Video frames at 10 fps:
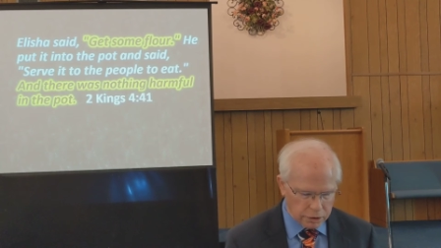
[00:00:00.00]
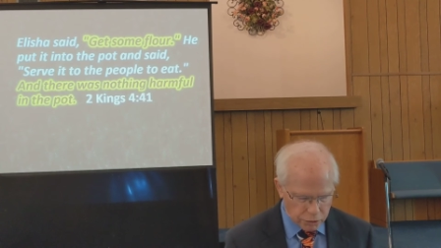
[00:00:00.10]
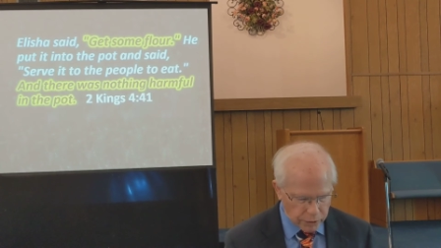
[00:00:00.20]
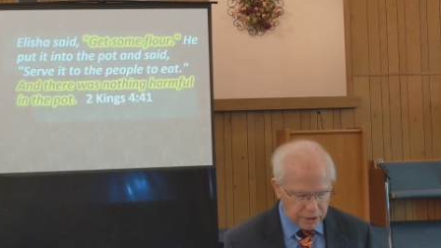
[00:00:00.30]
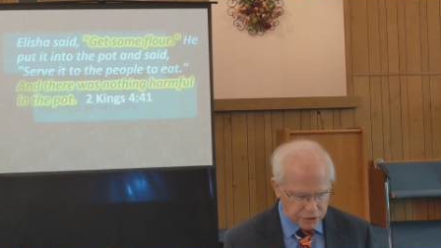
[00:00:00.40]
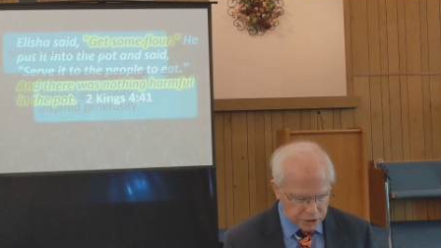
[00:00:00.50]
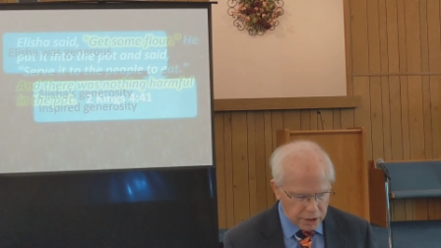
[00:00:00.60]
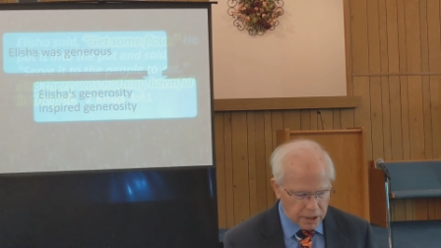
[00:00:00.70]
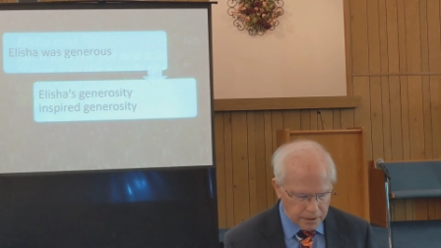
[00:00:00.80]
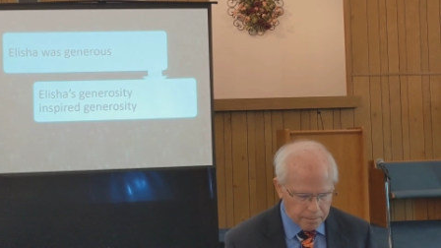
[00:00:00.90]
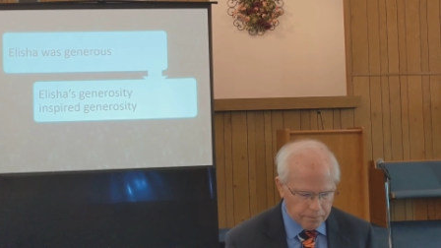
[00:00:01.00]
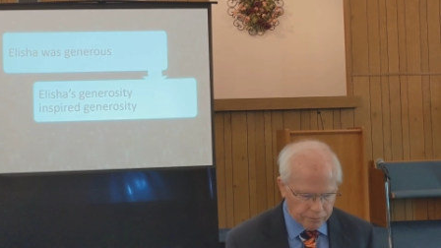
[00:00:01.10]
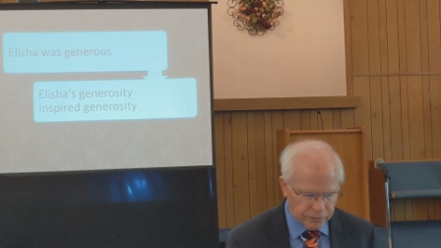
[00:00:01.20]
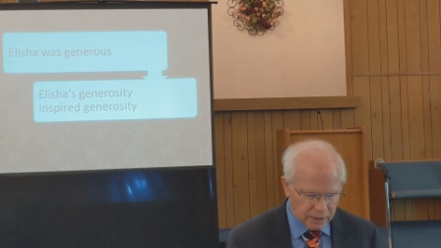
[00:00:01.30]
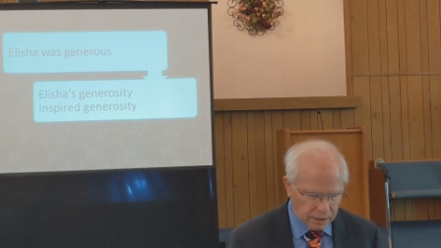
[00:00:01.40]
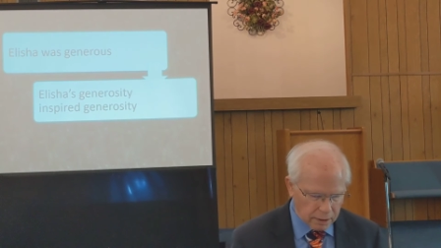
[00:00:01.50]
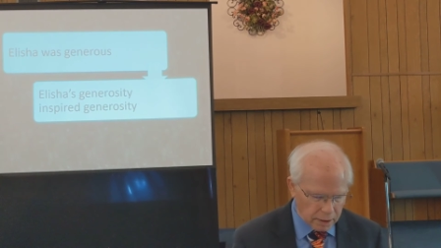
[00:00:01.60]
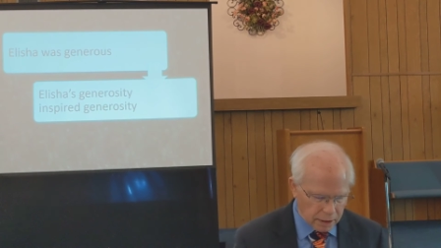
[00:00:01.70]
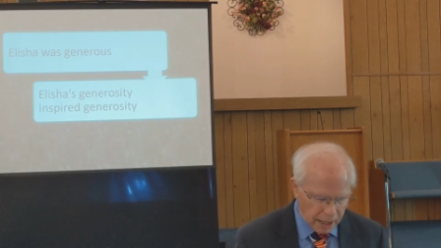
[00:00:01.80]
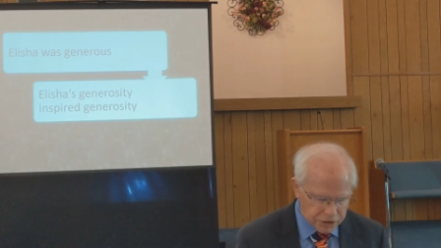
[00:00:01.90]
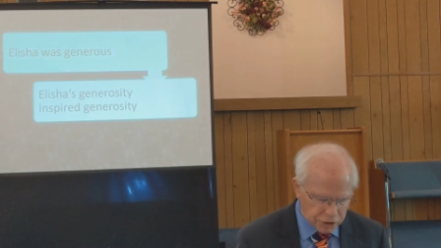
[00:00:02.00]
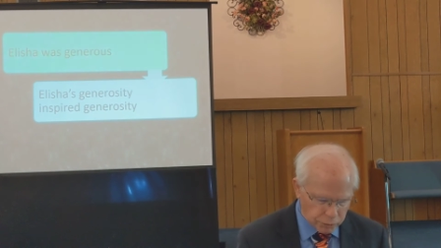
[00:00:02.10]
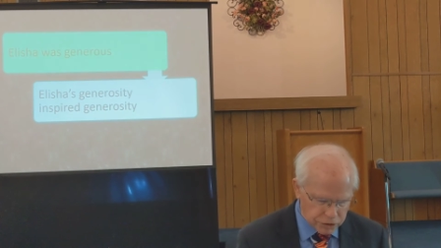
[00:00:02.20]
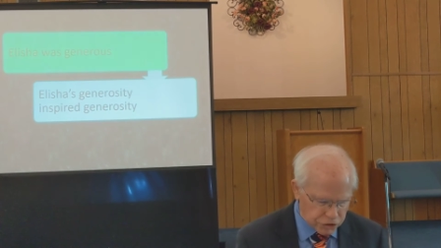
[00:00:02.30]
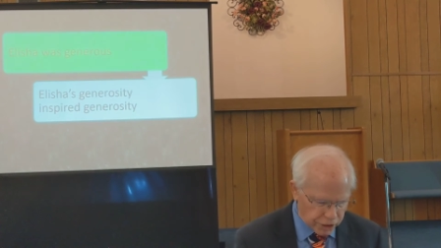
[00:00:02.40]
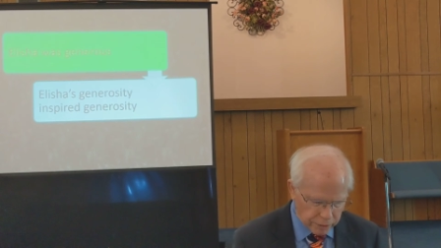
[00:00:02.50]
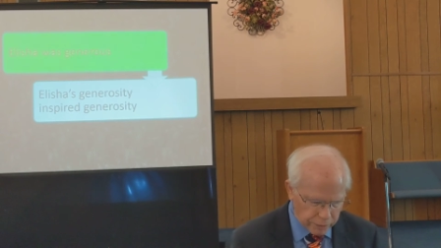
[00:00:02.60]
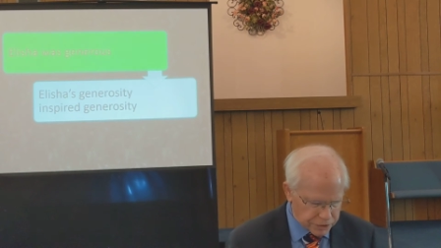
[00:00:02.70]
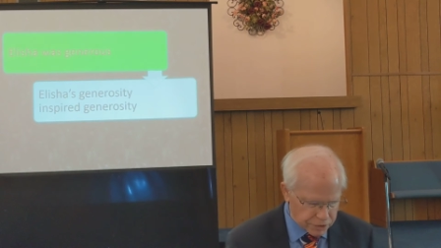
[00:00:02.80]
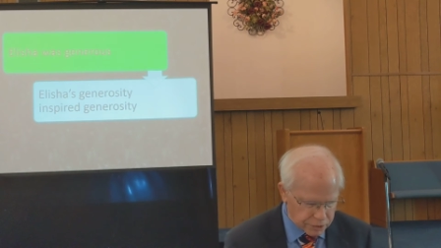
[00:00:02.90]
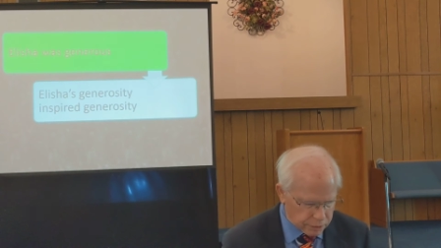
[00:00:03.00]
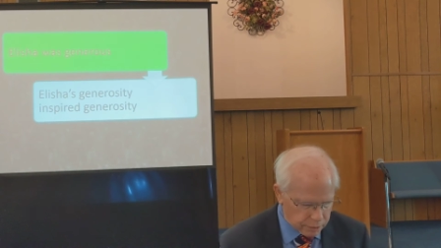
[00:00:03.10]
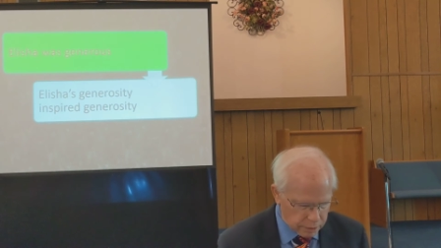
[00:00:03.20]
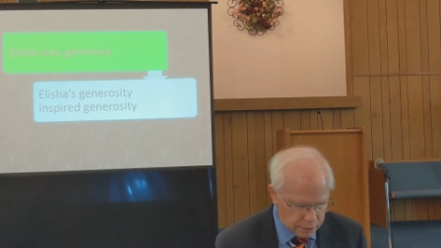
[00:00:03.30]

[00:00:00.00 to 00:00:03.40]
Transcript: And so we can see Elisha was generous,